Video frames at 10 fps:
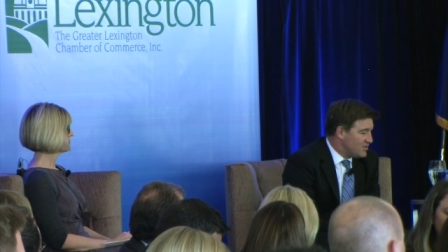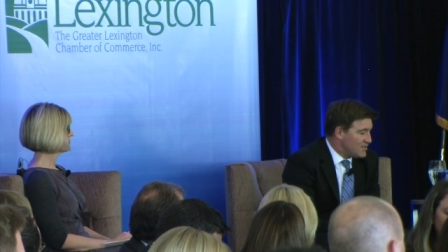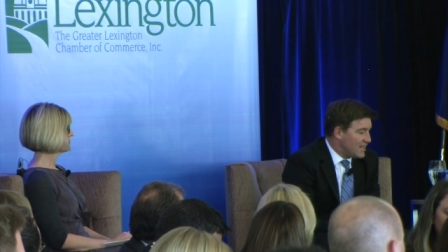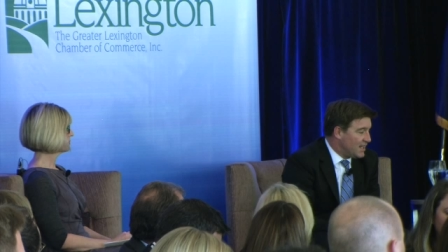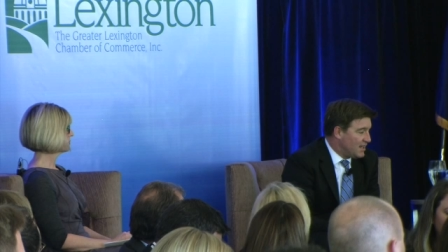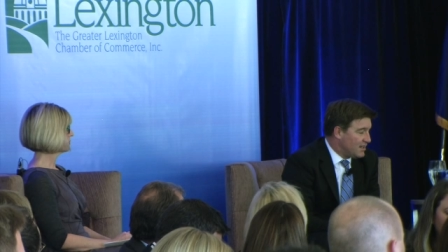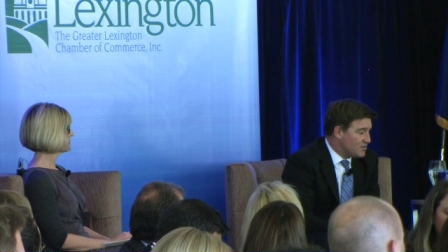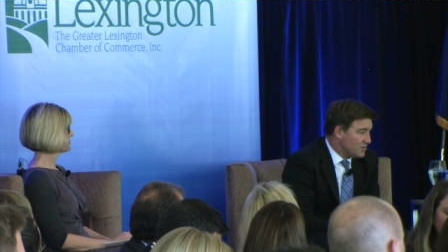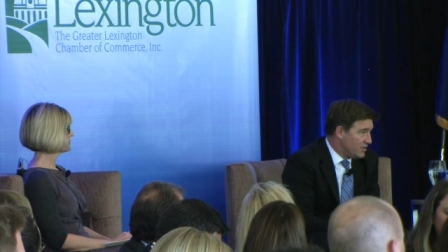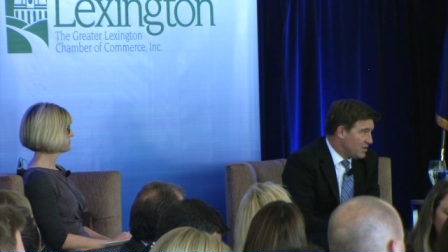Sandy and I
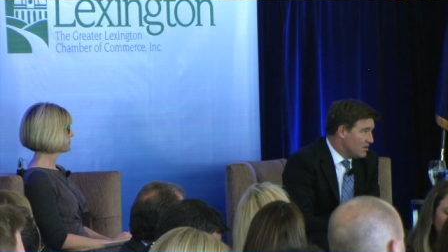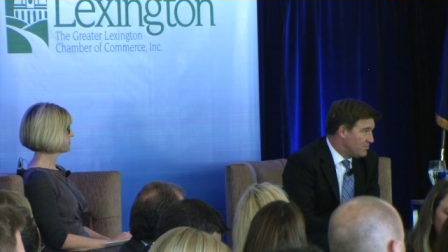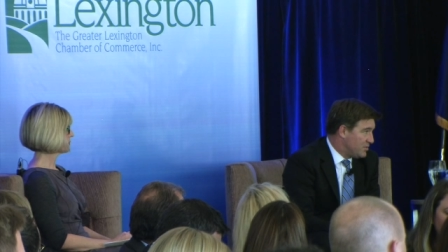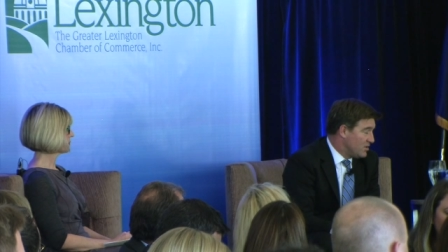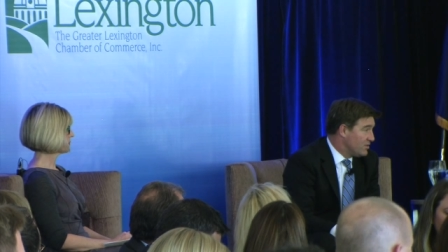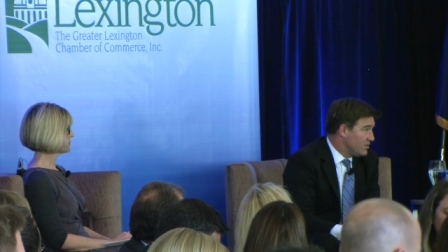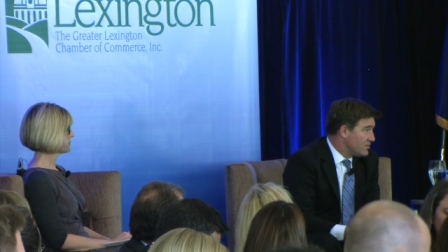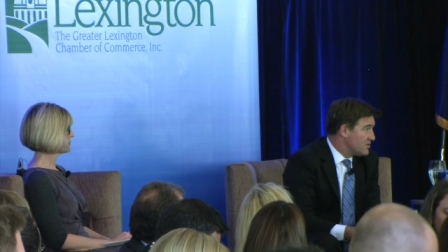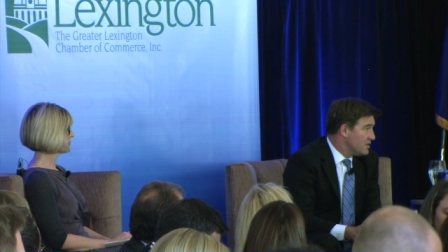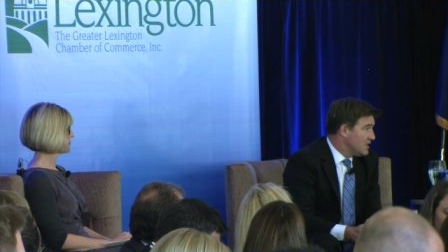truly are
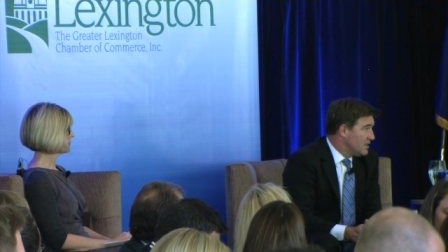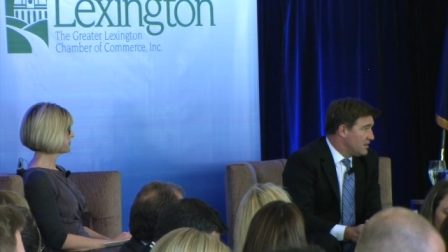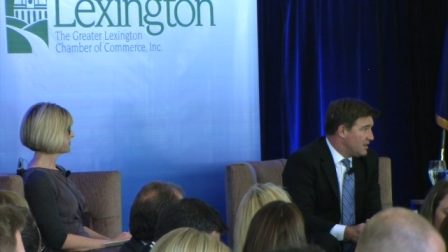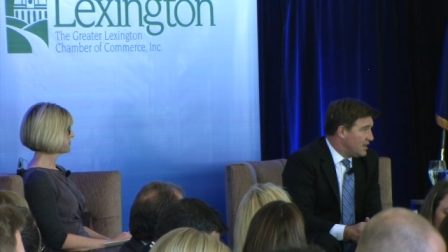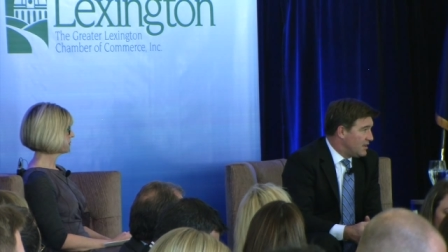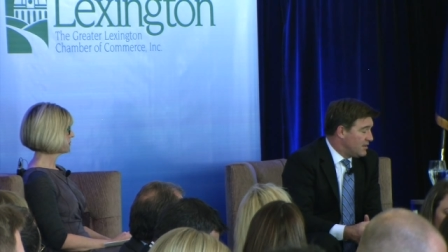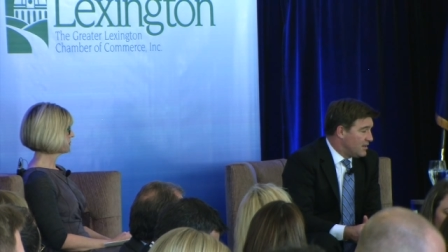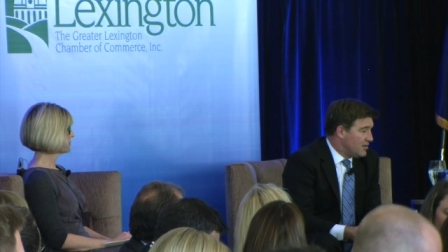partners, and